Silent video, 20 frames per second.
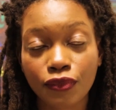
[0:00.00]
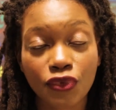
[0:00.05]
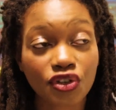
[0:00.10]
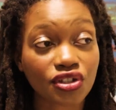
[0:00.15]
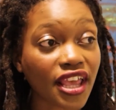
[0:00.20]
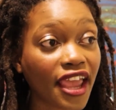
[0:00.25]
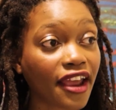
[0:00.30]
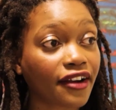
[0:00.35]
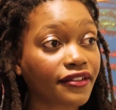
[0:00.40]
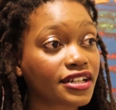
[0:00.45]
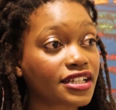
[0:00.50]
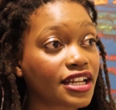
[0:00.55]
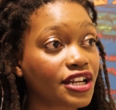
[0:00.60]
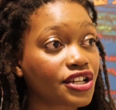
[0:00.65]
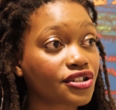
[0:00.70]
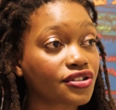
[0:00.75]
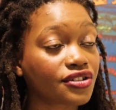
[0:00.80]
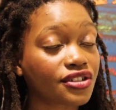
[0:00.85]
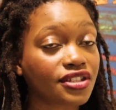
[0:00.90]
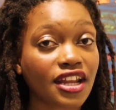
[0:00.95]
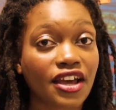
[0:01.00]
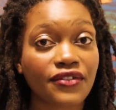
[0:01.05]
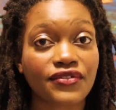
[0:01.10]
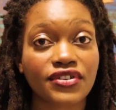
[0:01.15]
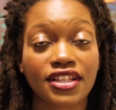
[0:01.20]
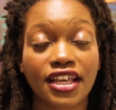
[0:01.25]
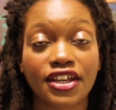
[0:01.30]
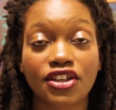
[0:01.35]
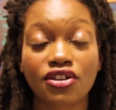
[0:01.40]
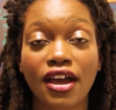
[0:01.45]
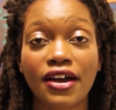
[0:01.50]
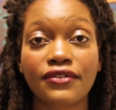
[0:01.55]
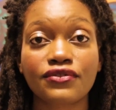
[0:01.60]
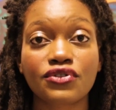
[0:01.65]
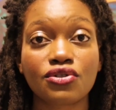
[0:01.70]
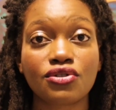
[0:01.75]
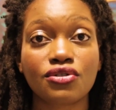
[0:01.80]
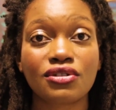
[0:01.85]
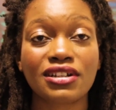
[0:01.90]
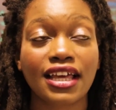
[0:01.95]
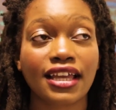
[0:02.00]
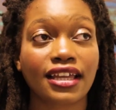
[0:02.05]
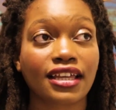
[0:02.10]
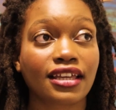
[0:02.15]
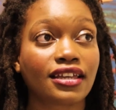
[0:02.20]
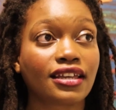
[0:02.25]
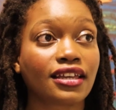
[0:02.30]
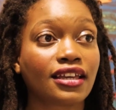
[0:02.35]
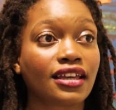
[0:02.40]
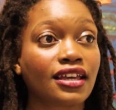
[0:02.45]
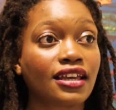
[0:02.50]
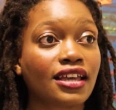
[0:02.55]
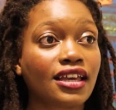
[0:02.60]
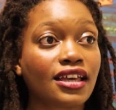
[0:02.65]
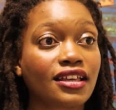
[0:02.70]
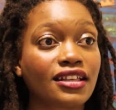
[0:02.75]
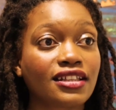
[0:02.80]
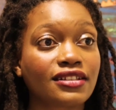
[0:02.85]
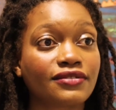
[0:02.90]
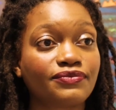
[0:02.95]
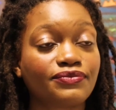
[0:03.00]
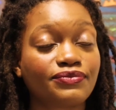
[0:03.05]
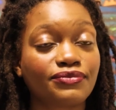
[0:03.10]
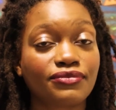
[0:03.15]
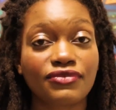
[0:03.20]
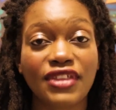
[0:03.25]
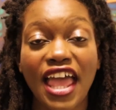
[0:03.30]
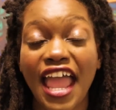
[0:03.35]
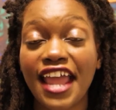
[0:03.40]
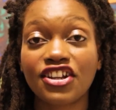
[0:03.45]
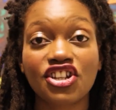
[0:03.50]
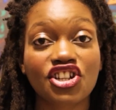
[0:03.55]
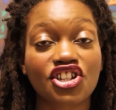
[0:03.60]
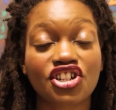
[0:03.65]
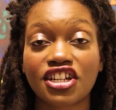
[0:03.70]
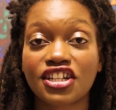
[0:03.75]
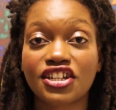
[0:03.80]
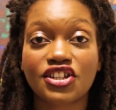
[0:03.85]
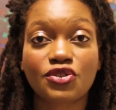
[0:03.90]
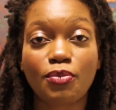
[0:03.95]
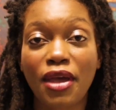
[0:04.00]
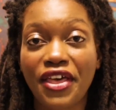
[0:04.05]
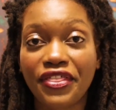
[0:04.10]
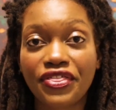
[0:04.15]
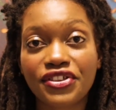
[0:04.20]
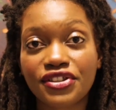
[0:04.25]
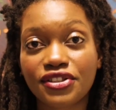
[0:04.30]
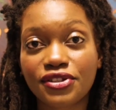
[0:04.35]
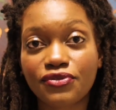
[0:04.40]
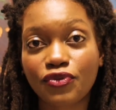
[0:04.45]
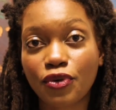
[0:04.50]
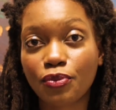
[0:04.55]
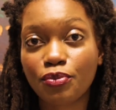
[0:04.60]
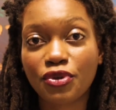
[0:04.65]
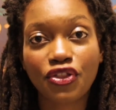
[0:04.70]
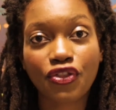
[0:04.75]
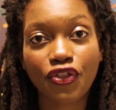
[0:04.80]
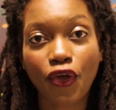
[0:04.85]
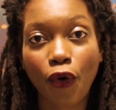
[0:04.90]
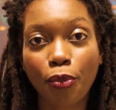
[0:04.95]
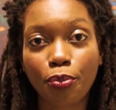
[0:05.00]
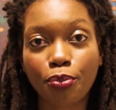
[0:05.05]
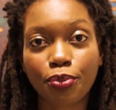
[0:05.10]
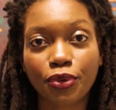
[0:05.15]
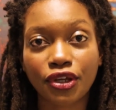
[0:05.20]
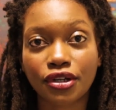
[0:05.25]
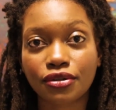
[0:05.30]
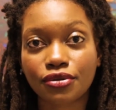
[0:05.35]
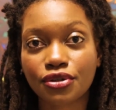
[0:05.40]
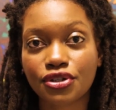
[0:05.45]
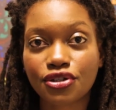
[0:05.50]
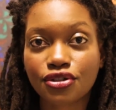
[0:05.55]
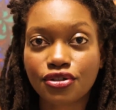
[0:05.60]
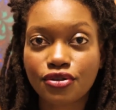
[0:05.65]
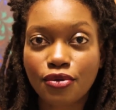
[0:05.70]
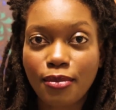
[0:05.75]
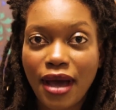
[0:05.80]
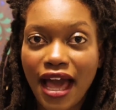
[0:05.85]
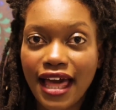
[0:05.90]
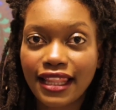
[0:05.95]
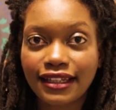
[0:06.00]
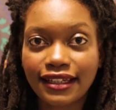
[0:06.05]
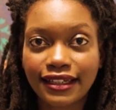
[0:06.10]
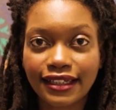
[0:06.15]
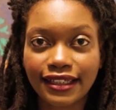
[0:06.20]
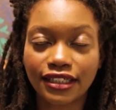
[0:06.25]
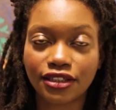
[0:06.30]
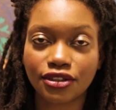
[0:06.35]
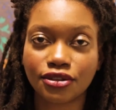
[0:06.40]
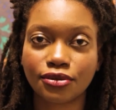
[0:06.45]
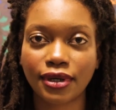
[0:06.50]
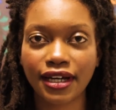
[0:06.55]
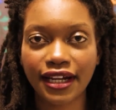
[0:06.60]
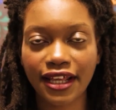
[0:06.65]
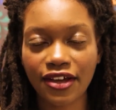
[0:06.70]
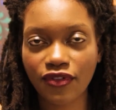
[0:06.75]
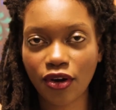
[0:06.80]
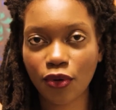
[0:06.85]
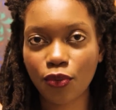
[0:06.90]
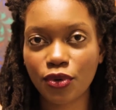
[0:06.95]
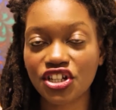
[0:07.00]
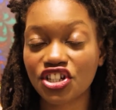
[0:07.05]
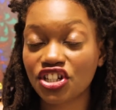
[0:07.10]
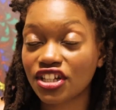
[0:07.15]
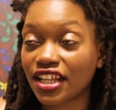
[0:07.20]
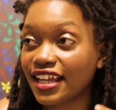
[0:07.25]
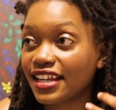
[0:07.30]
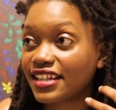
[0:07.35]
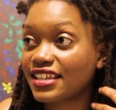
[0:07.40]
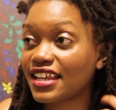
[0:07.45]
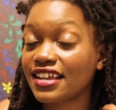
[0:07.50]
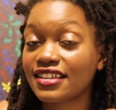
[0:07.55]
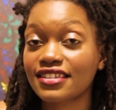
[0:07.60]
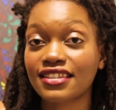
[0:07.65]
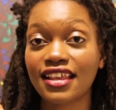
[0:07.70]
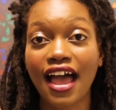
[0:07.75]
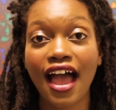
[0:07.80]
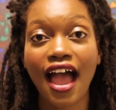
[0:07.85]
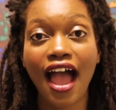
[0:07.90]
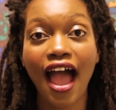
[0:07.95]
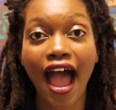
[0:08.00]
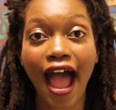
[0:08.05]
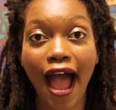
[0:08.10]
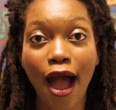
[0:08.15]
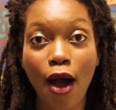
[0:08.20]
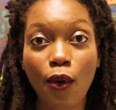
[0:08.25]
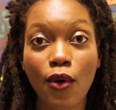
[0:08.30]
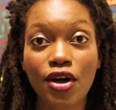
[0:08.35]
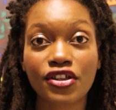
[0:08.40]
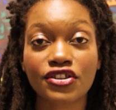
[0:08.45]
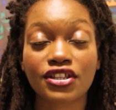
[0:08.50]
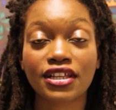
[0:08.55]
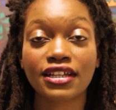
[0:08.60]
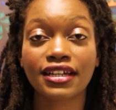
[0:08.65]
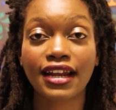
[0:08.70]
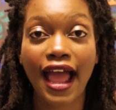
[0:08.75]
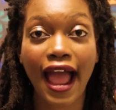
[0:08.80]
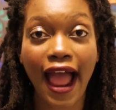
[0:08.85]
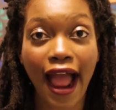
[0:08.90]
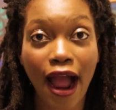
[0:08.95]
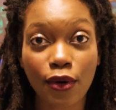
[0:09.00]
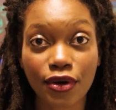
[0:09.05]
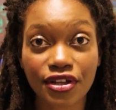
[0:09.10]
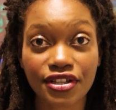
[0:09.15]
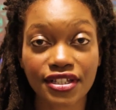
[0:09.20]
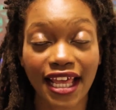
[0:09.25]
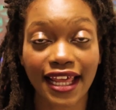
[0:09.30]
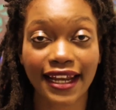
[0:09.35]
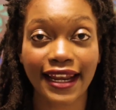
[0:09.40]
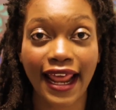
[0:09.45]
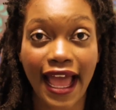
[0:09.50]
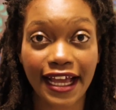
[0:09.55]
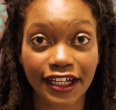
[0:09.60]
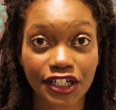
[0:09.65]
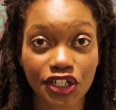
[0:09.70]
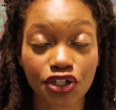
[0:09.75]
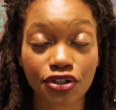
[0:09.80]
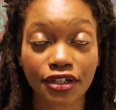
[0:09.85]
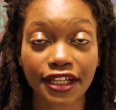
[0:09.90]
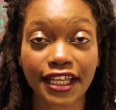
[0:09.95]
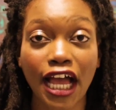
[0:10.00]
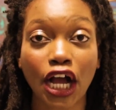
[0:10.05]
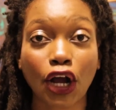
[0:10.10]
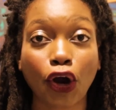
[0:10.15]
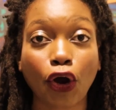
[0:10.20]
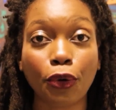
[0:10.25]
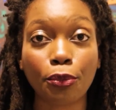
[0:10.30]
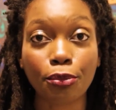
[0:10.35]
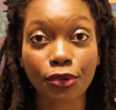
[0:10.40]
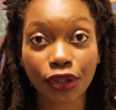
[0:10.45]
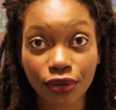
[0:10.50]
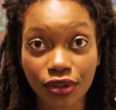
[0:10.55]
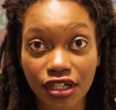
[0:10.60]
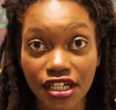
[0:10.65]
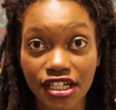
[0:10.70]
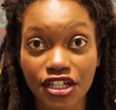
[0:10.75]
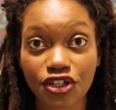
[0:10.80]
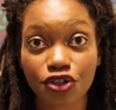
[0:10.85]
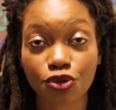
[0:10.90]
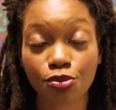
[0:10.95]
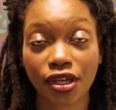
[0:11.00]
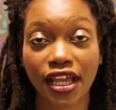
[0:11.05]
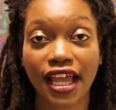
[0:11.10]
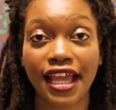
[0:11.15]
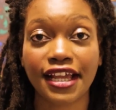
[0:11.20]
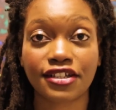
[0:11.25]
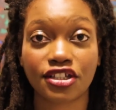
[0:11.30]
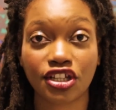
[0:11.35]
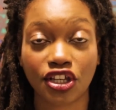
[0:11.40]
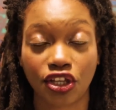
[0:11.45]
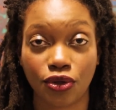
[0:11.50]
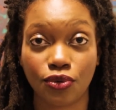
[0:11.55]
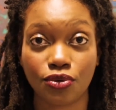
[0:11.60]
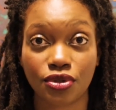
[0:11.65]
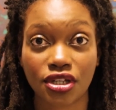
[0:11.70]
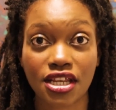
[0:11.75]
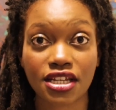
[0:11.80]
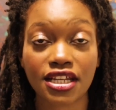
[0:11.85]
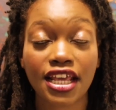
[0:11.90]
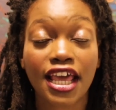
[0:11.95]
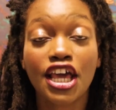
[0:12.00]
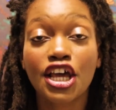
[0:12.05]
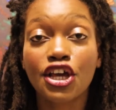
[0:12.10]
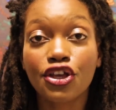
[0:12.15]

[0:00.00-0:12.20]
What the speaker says: Most hair retention stuff is like you have to do like ancient methods from Ethiopia or Somali or whatever, which like takes hours and hours and actually a community to be executed.